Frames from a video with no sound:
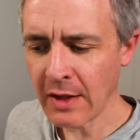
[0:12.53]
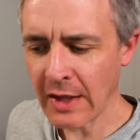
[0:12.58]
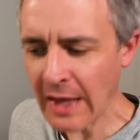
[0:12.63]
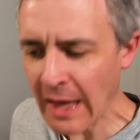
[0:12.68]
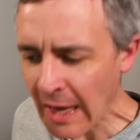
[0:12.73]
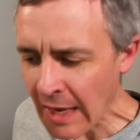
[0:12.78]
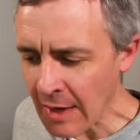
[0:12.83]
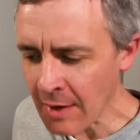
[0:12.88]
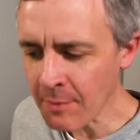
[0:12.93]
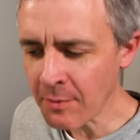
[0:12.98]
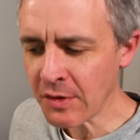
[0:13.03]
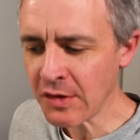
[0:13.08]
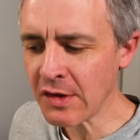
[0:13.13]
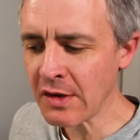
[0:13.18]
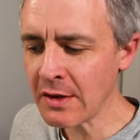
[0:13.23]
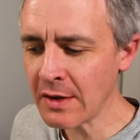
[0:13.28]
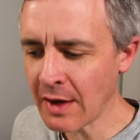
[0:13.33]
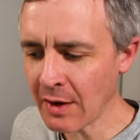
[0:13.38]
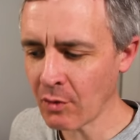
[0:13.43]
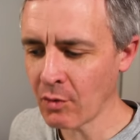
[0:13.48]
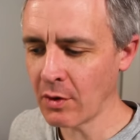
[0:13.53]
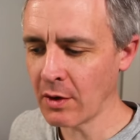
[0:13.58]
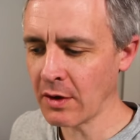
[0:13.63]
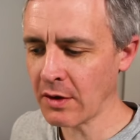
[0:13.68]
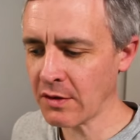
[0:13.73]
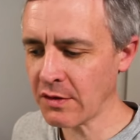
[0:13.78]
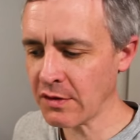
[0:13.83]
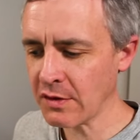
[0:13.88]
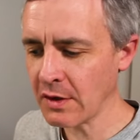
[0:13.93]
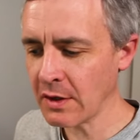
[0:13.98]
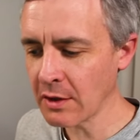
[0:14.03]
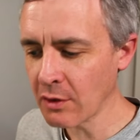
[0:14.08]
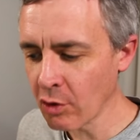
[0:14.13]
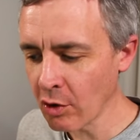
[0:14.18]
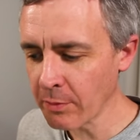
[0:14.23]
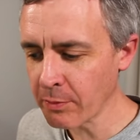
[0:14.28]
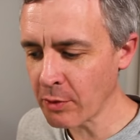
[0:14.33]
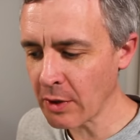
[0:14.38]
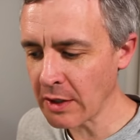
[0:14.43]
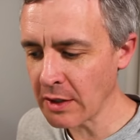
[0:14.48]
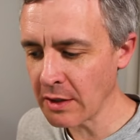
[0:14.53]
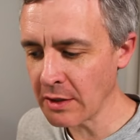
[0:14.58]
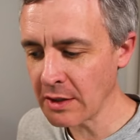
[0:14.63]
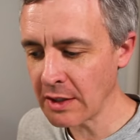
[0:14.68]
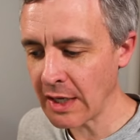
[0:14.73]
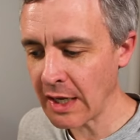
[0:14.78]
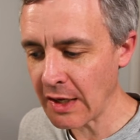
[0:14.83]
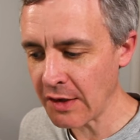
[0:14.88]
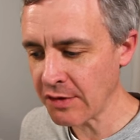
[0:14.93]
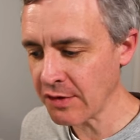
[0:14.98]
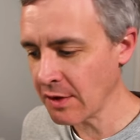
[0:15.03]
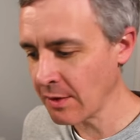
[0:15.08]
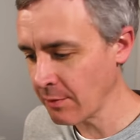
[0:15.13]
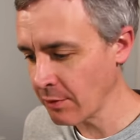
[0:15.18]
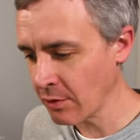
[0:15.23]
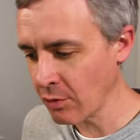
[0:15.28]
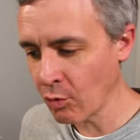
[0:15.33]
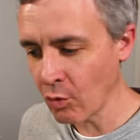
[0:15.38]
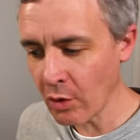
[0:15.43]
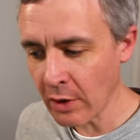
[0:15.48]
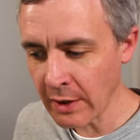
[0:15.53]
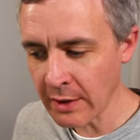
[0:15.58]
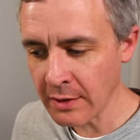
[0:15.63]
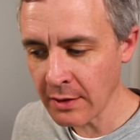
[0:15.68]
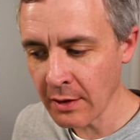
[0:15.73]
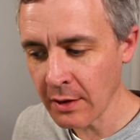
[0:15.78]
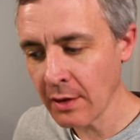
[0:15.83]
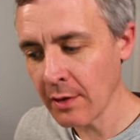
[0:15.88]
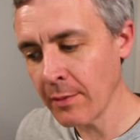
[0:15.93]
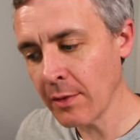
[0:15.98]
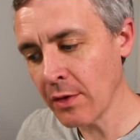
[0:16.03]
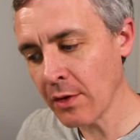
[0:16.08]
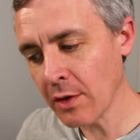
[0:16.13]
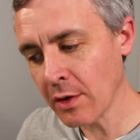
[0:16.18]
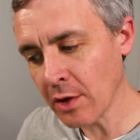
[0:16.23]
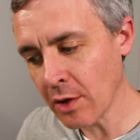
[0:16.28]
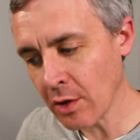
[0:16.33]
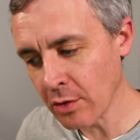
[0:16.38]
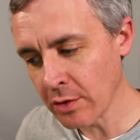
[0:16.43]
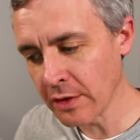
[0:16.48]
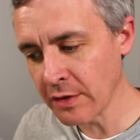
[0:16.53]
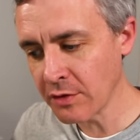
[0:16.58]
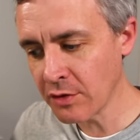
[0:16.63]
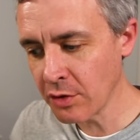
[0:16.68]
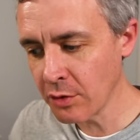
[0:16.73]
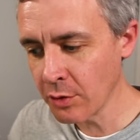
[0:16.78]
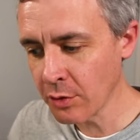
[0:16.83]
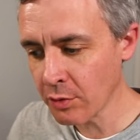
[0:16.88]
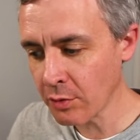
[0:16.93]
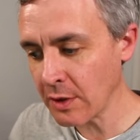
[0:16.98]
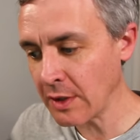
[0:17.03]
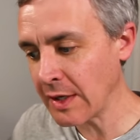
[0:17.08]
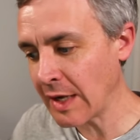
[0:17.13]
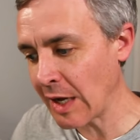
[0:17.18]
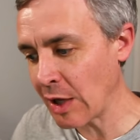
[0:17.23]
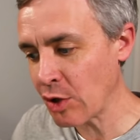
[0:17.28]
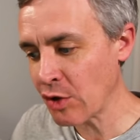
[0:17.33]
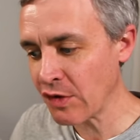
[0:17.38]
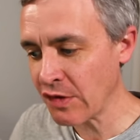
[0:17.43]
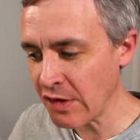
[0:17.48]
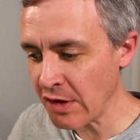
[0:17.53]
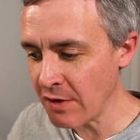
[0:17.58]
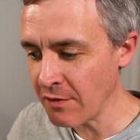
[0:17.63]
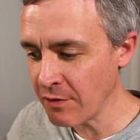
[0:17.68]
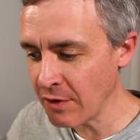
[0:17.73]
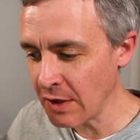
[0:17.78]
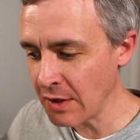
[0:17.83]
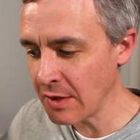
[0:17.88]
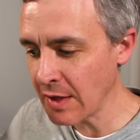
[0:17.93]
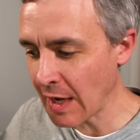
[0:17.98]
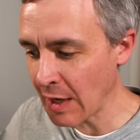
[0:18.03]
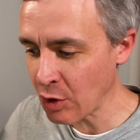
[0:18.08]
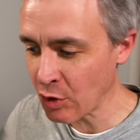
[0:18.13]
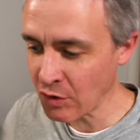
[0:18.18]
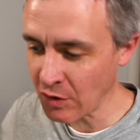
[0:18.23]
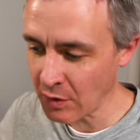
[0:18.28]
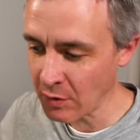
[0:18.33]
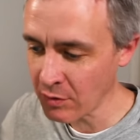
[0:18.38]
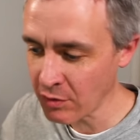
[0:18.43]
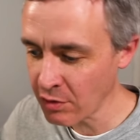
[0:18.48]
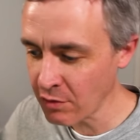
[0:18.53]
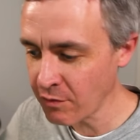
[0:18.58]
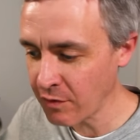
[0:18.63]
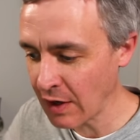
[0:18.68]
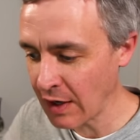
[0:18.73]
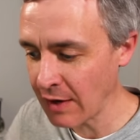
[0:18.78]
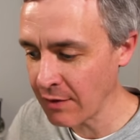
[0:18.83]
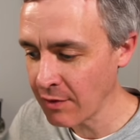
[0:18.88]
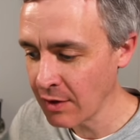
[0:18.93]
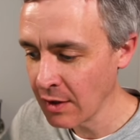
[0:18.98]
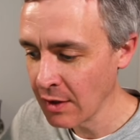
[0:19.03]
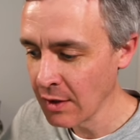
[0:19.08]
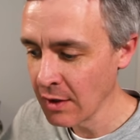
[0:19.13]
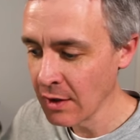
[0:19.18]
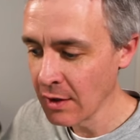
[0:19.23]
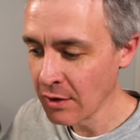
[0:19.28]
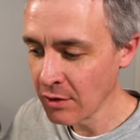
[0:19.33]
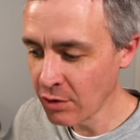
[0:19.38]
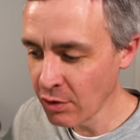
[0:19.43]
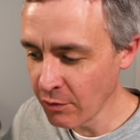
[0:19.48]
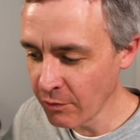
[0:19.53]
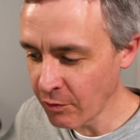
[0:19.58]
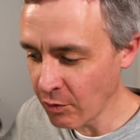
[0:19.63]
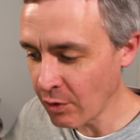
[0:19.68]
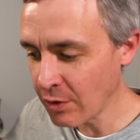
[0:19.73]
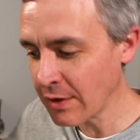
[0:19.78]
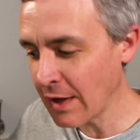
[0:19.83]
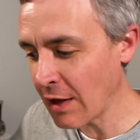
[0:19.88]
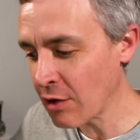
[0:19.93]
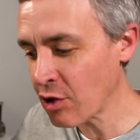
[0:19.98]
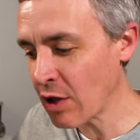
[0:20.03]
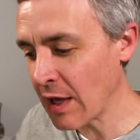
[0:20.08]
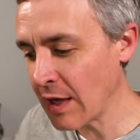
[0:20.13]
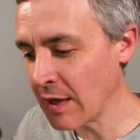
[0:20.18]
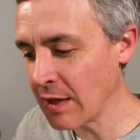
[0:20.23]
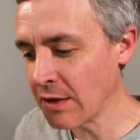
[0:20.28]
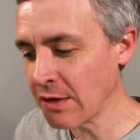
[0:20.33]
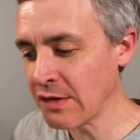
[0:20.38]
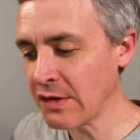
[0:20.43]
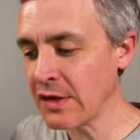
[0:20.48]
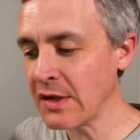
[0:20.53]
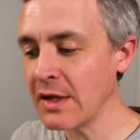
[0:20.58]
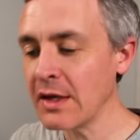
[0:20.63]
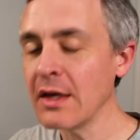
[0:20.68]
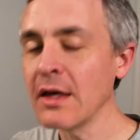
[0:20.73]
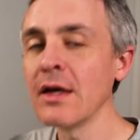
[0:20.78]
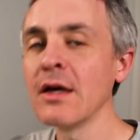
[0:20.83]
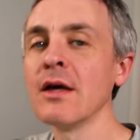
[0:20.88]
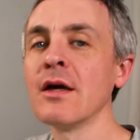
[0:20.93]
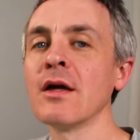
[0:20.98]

AMC Networks Incorporated, case number 1 colon 23 CV 025 24 ALC